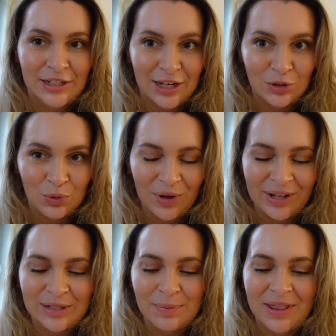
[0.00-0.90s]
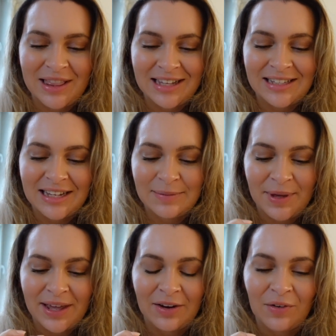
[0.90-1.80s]
essential oils, but this has
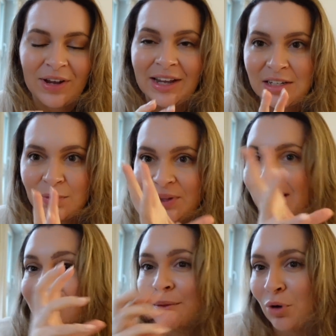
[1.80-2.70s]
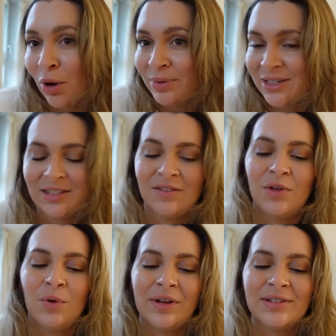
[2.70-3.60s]
been created with like the properties of
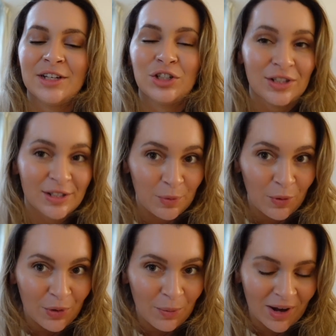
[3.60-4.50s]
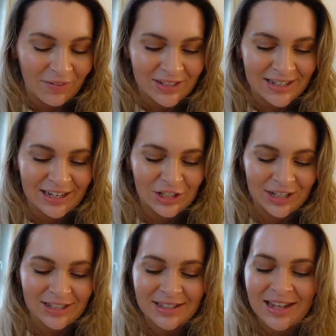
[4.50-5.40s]
the oils that should support your
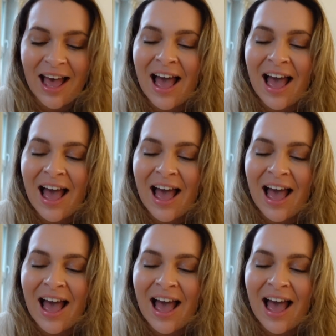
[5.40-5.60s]
manifestations.